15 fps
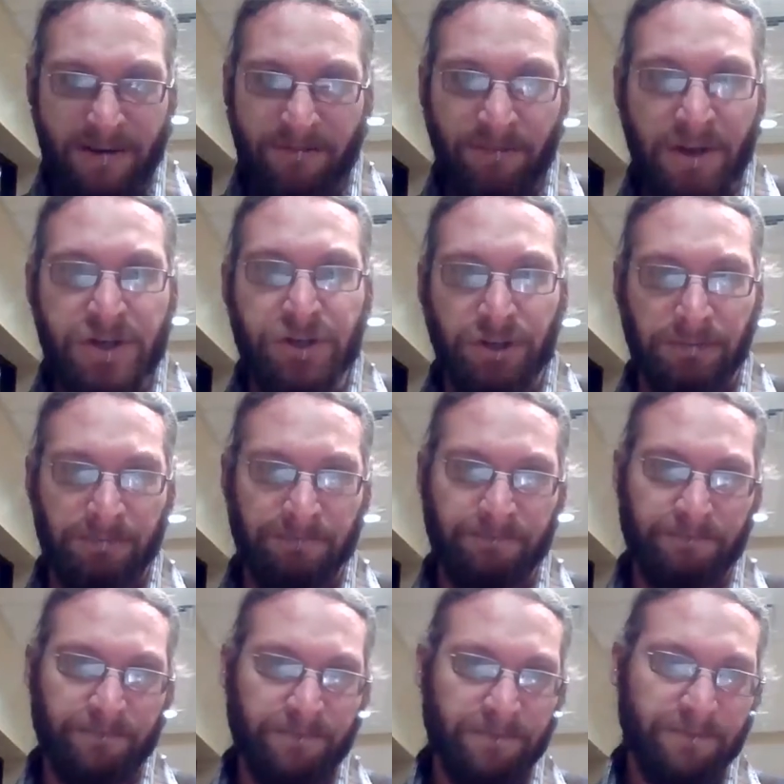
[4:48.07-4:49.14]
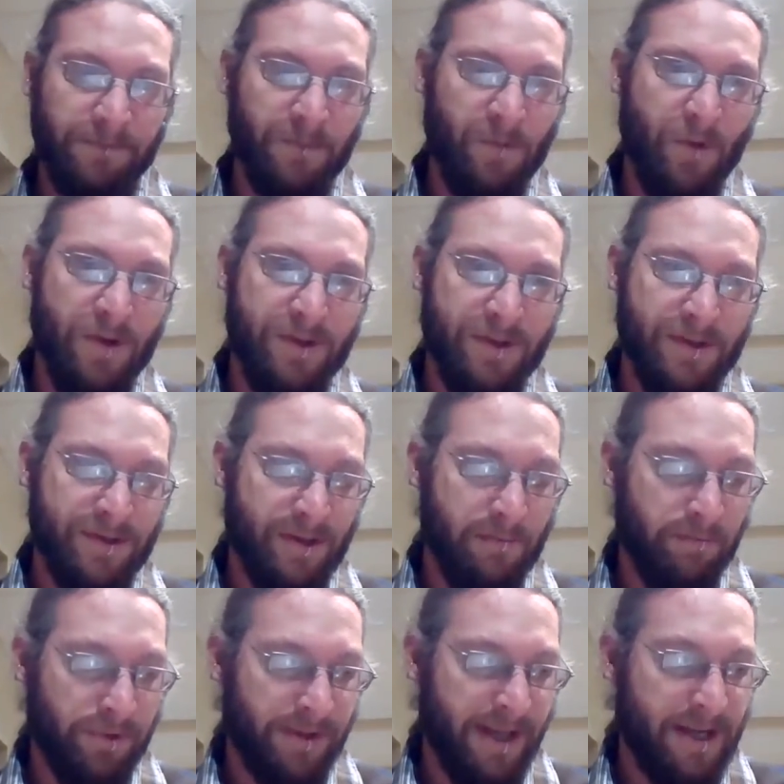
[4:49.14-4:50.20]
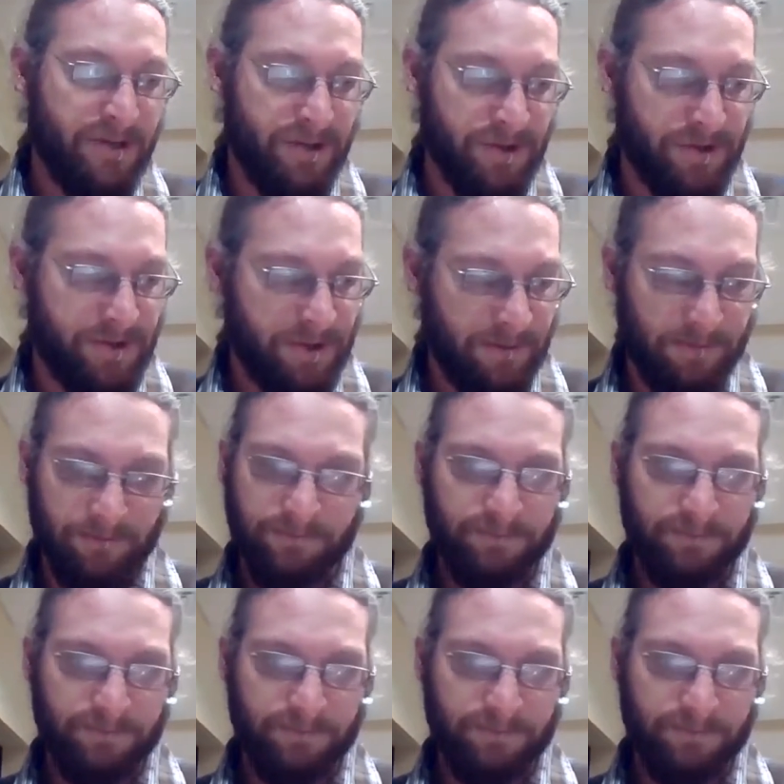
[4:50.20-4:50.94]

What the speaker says: vision. It wasn't some pretentious